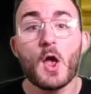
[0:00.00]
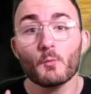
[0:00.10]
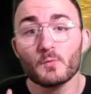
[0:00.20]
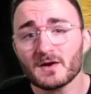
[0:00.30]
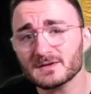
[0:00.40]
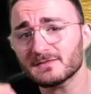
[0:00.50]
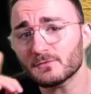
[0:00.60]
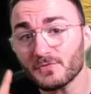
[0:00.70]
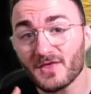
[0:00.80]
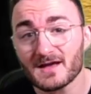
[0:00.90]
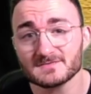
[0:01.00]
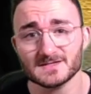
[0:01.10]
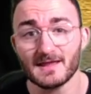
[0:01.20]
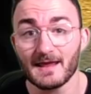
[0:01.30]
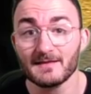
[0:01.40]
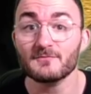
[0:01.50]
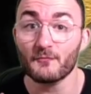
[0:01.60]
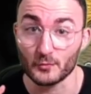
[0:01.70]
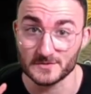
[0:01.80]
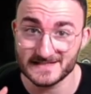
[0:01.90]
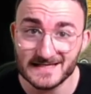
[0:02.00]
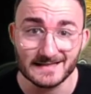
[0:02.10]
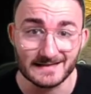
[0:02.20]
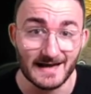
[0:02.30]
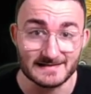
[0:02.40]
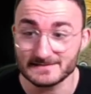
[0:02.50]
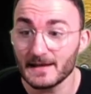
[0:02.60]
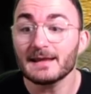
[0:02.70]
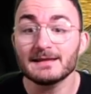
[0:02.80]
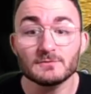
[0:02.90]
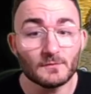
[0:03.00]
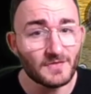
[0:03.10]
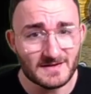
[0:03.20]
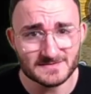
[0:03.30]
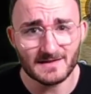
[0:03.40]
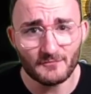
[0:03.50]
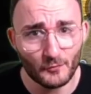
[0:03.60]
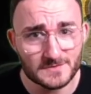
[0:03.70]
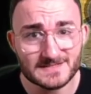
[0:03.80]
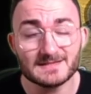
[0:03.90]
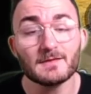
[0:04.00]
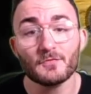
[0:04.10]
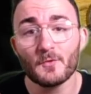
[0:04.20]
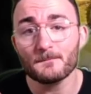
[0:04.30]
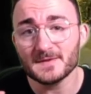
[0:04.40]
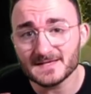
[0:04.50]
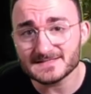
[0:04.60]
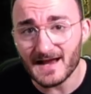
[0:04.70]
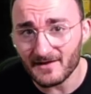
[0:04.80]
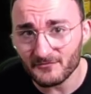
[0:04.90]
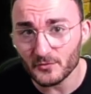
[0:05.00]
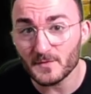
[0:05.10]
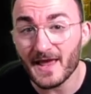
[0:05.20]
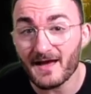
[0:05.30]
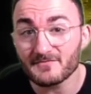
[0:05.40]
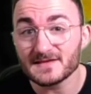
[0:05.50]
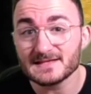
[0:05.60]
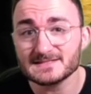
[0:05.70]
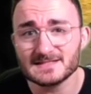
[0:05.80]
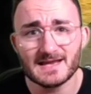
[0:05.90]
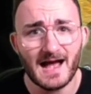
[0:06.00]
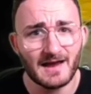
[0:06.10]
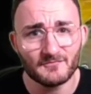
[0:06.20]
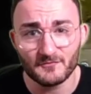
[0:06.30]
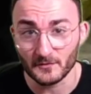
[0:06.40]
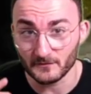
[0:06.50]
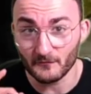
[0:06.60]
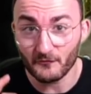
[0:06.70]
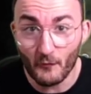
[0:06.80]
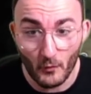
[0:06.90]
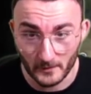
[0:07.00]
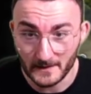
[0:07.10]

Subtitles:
We are in 2014, guys. In 2014, the biggest iPhone we have is the iPhone 4.